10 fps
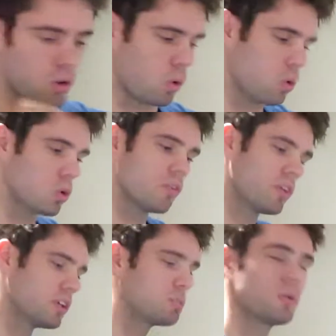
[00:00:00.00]
All of
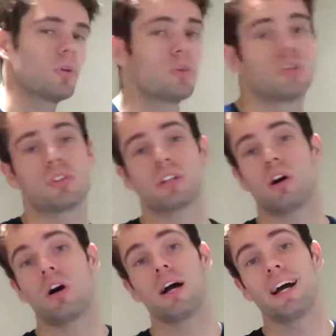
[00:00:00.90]
these pollutants that
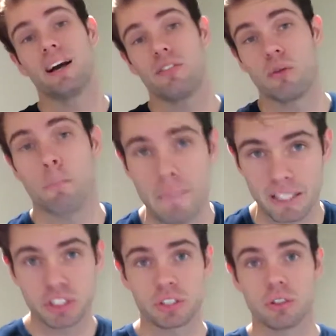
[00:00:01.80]
I have
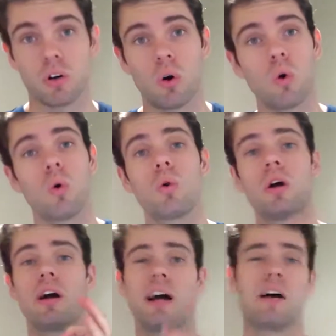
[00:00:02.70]
mentioned all
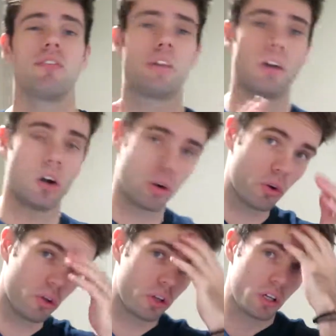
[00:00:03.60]
have their
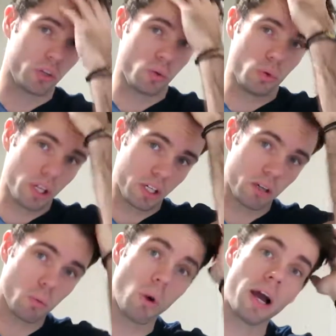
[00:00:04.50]
own unique
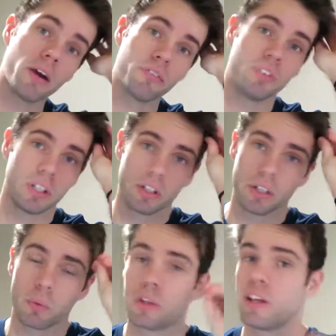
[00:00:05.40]
way of
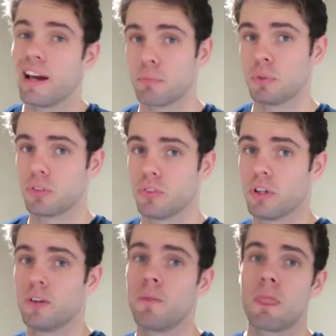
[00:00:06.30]
dealing with the
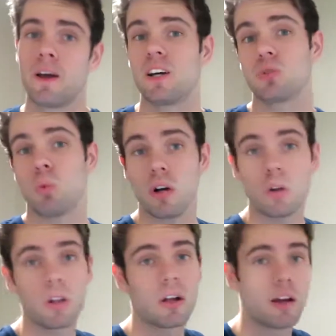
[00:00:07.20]
atmosphere, as
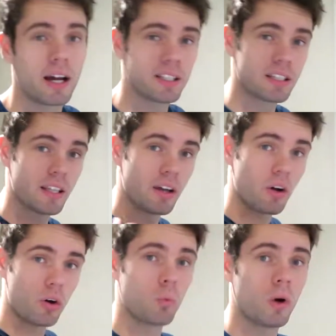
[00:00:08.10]
well as their
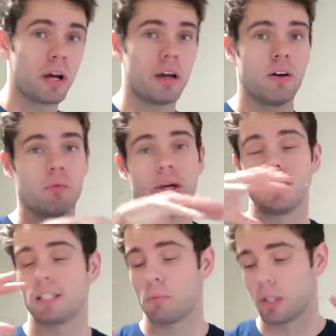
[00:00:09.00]
own way of
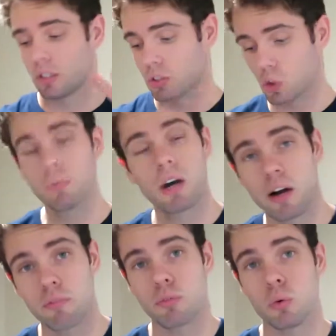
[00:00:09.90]
basically being super
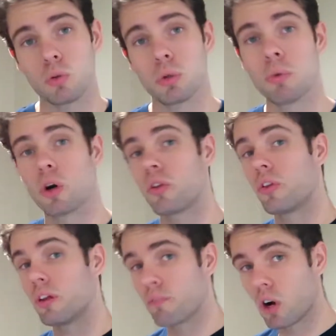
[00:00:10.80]
harmful to both
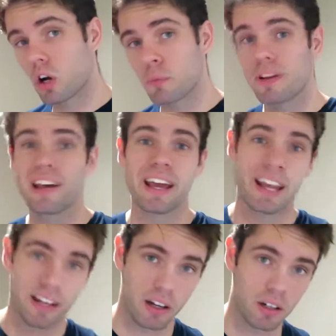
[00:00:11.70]
the environment
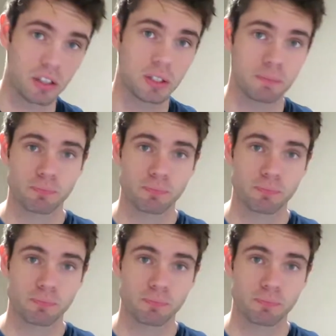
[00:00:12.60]
and us.